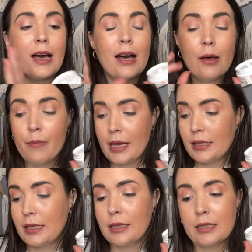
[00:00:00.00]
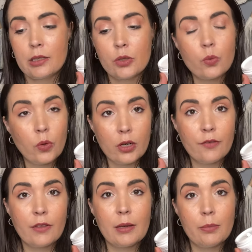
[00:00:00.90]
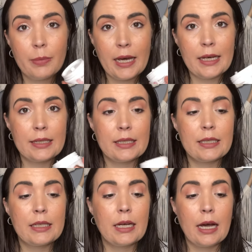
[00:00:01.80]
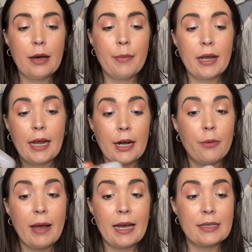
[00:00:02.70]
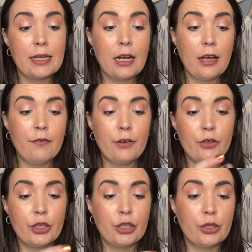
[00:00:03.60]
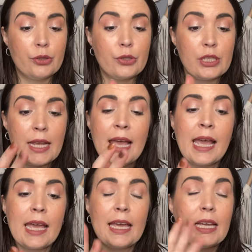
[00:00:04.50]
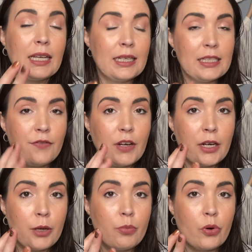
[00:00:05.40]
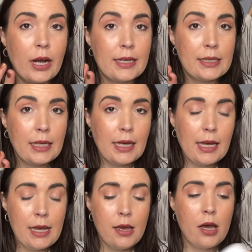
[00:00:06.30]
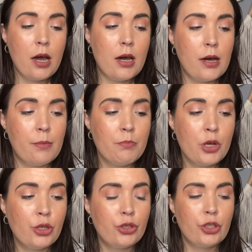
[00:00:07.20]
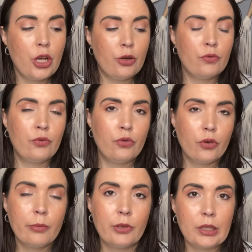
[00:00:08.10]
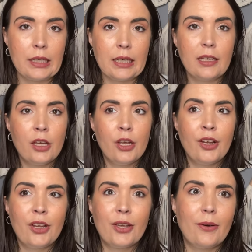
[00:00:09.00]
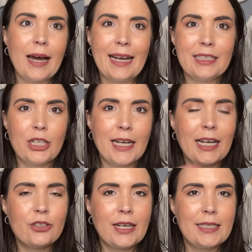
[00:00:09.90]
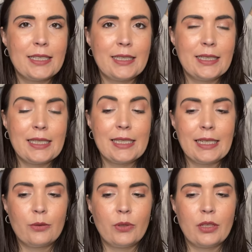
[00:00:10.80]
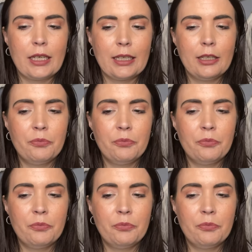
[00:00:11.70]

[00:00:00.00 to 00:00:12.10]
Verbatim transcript: amazing. This is one of the best um, hair masks that I have ever used. It is very pricey. Um, so normally, you know, I, try, I try to stick with like,